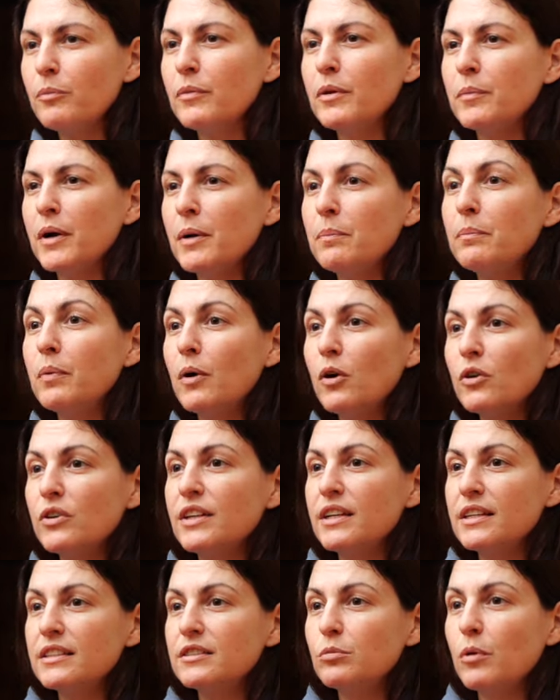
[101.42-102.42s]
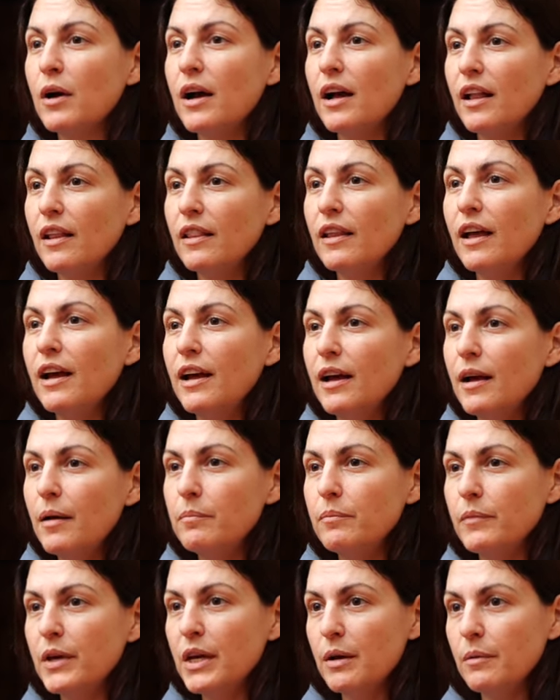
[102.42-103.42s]
in my body as well.
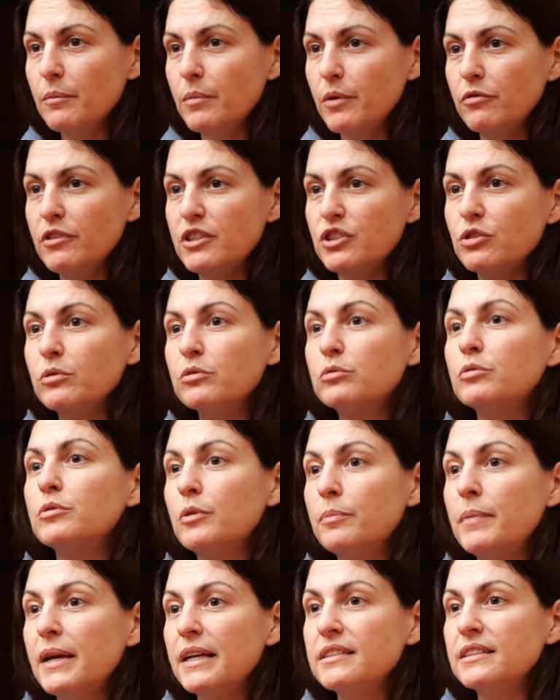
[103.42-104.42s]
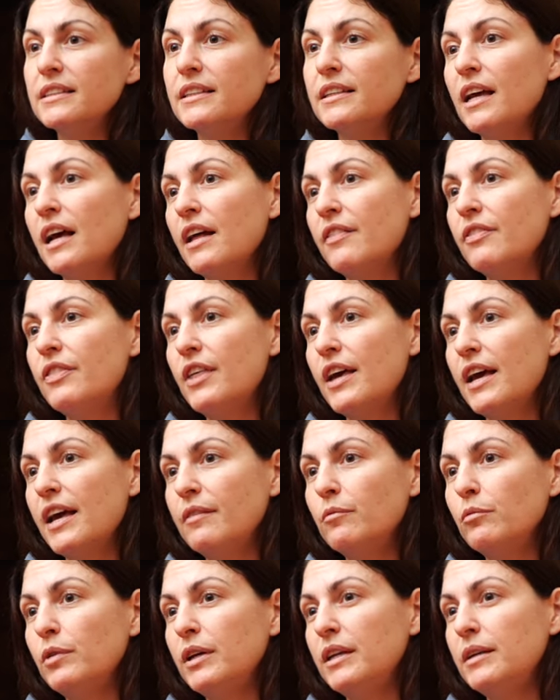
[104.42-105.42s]
The visuals were amazing, and
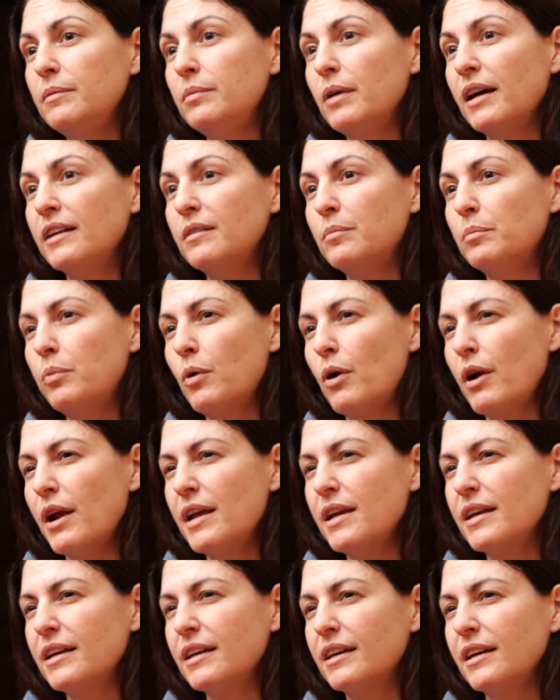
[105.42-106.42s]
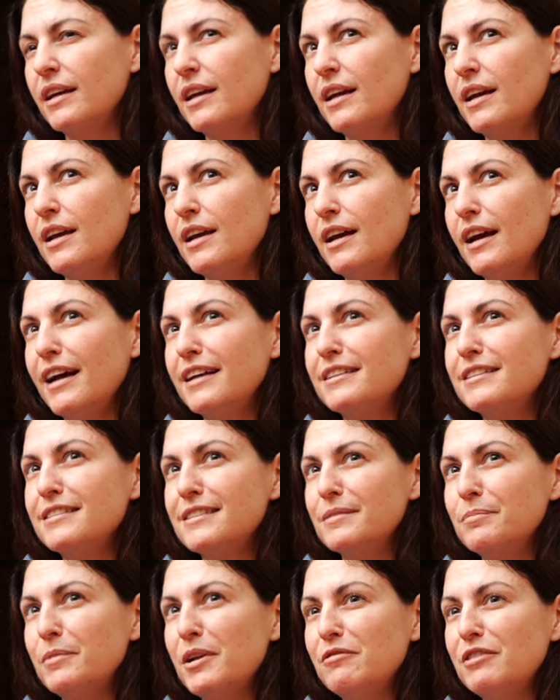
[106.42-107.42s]
then we had a break, had
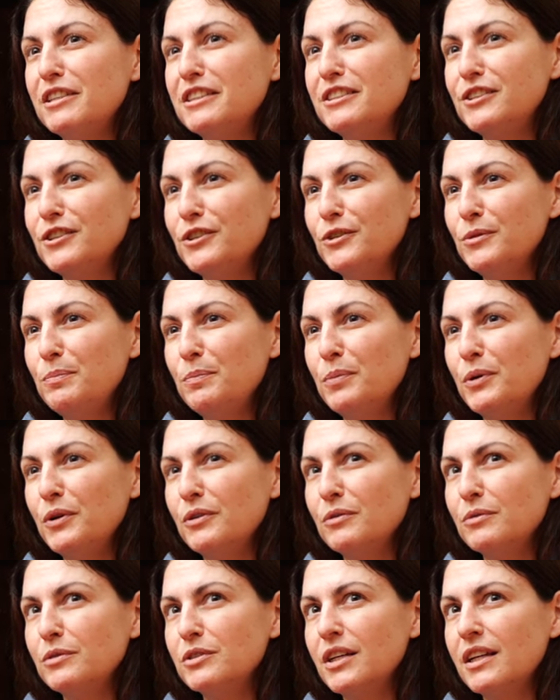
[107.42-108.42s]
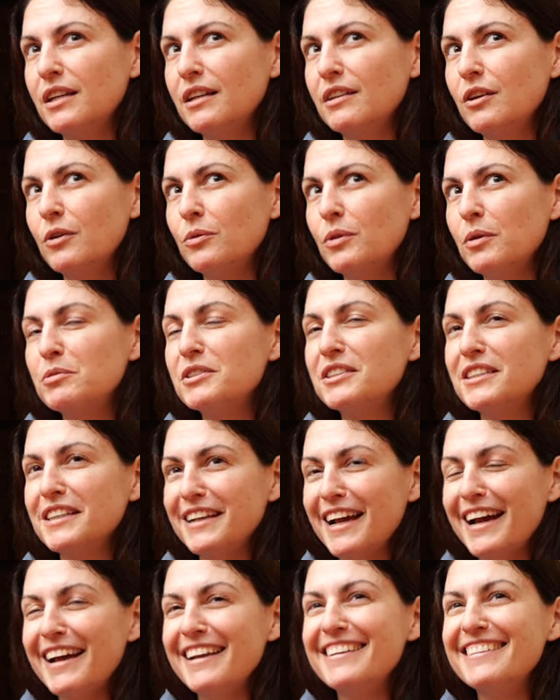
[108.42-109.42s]
some lovely soup. Sorry,
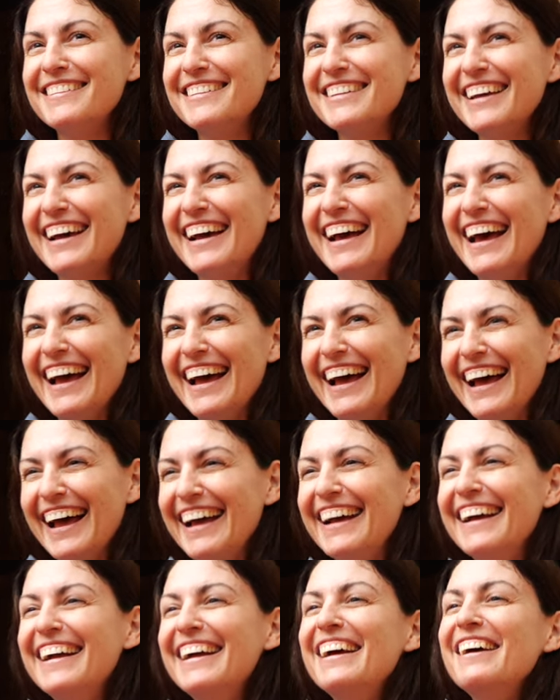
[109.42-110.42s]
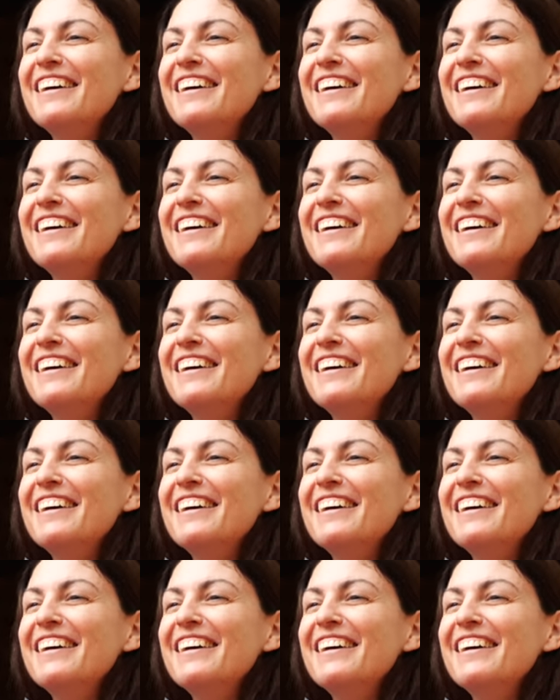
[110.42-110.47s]
I